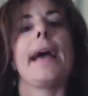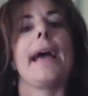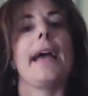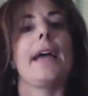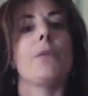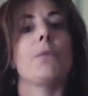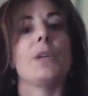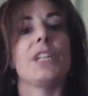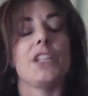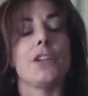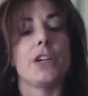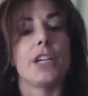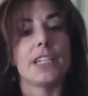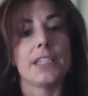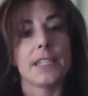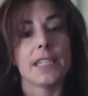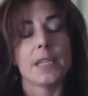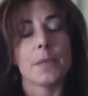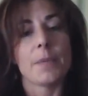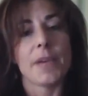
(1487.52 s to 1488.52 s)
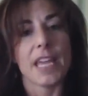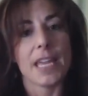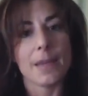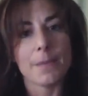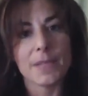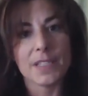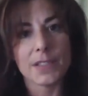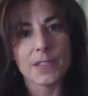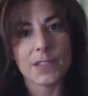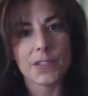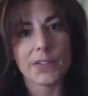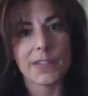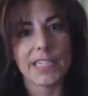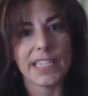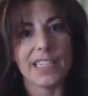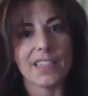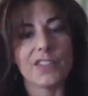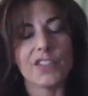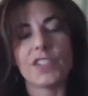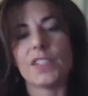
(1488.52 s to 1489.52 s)
And when you get to the payment
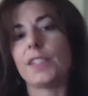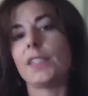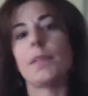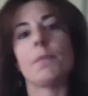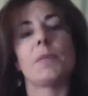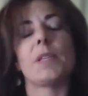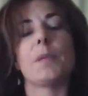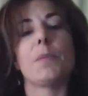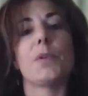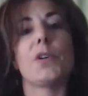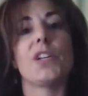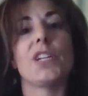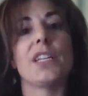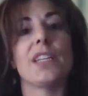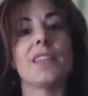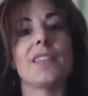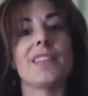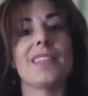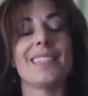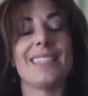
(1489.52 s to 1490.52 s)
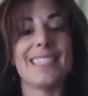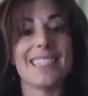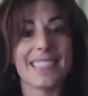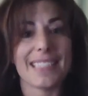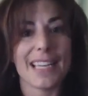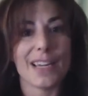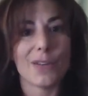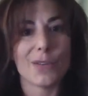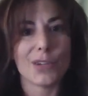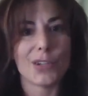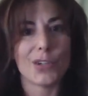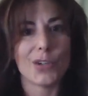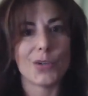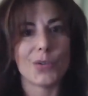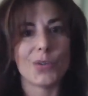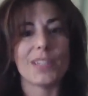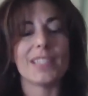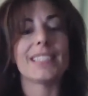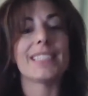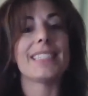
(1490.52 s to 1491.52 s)
screen, just simply put in the discount
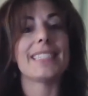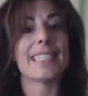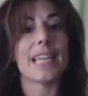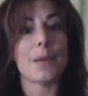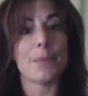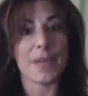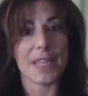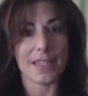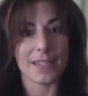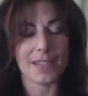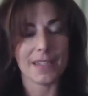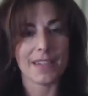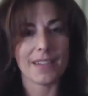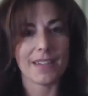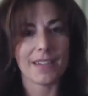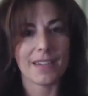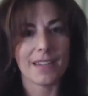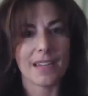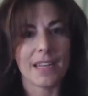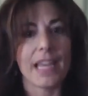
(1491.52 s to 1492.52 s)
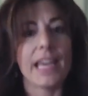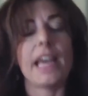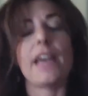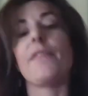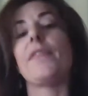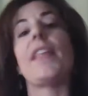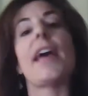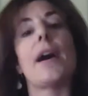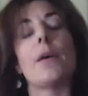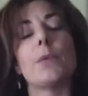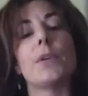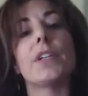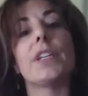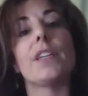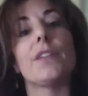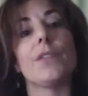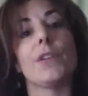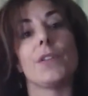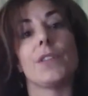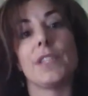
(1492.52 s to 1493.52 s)
code SUMMIT, and that will
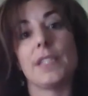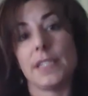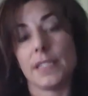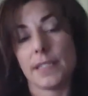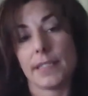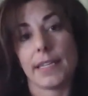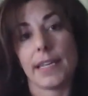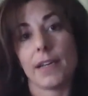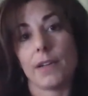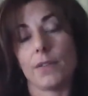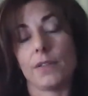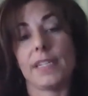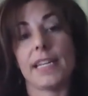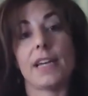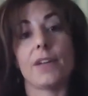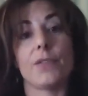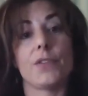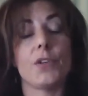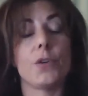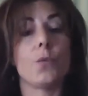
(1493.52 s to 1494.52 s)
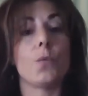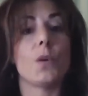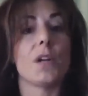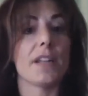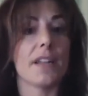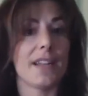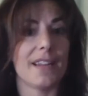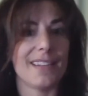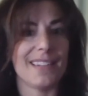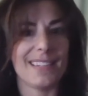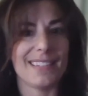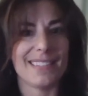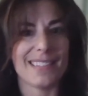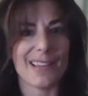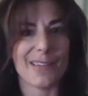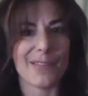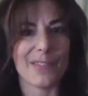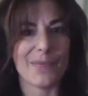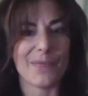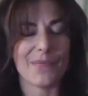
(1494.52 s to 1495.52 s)
give you the discount down to
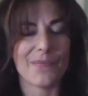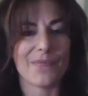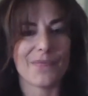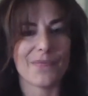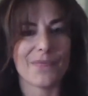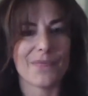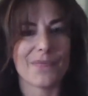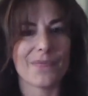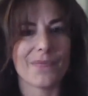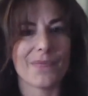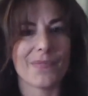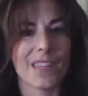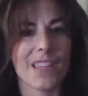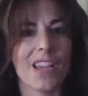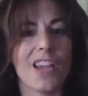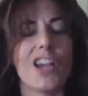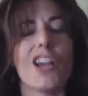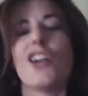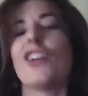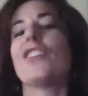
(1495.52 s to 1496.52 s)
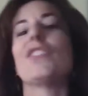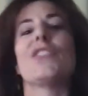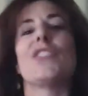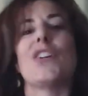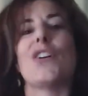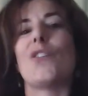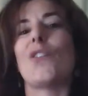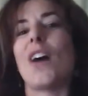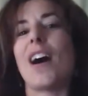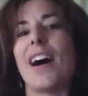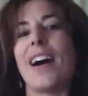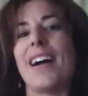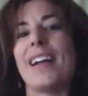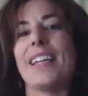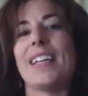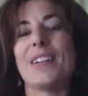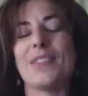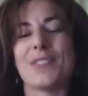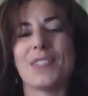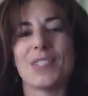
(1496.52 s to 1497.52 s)
$197. So I
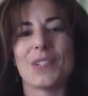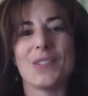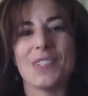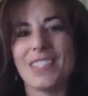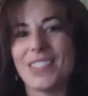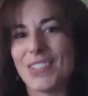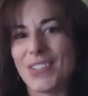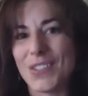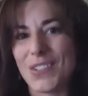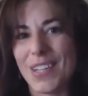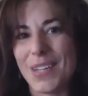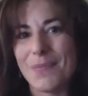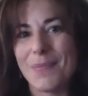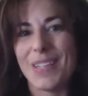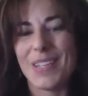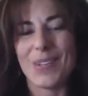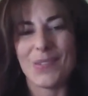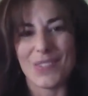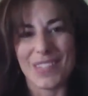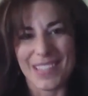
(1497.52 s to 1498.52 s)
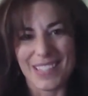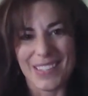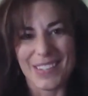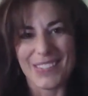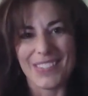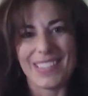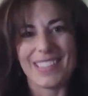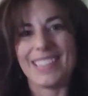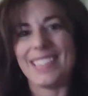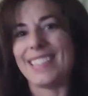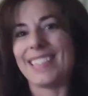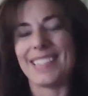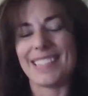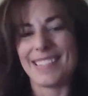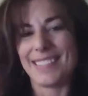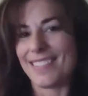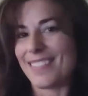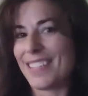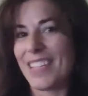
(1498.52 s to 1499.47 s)
have so enjoyed being with you in these